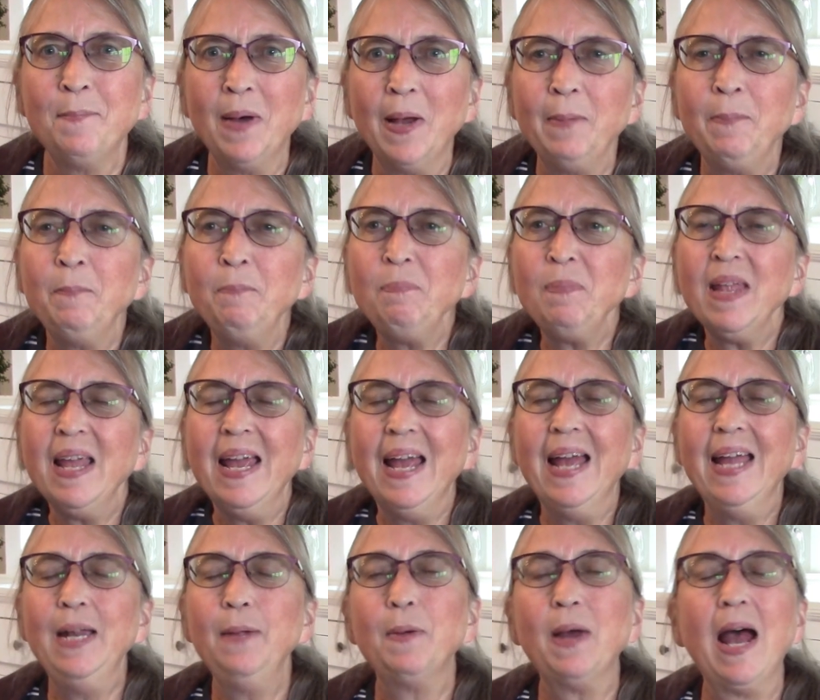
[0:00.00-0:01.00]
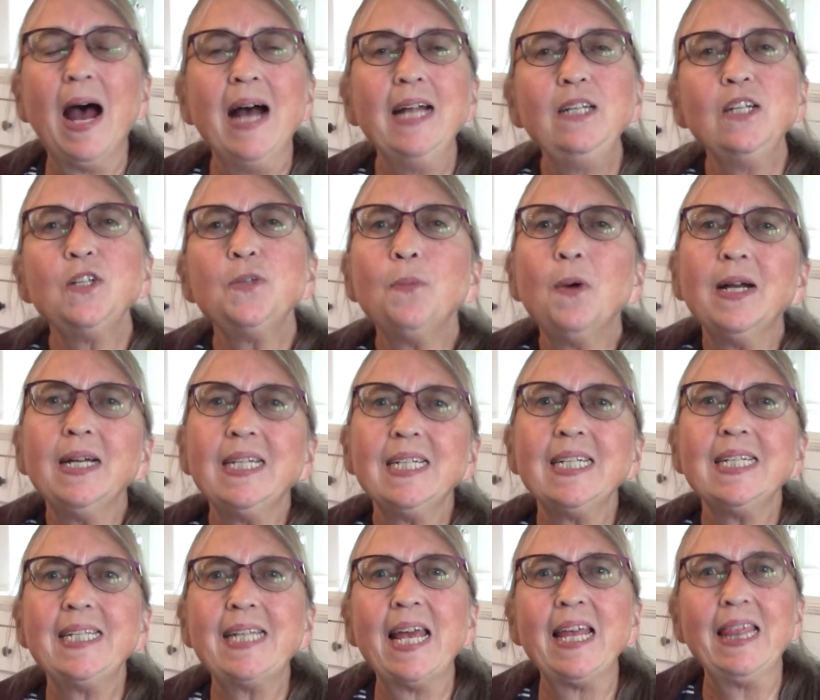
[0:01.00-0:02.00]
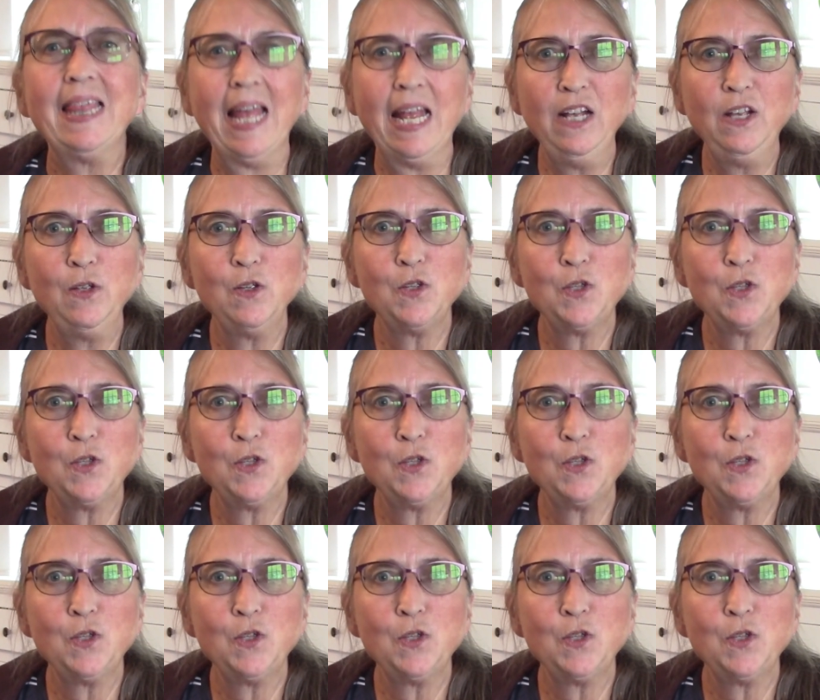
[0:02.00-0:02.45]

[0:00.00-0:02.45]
But anyway, I just wanted to say thank you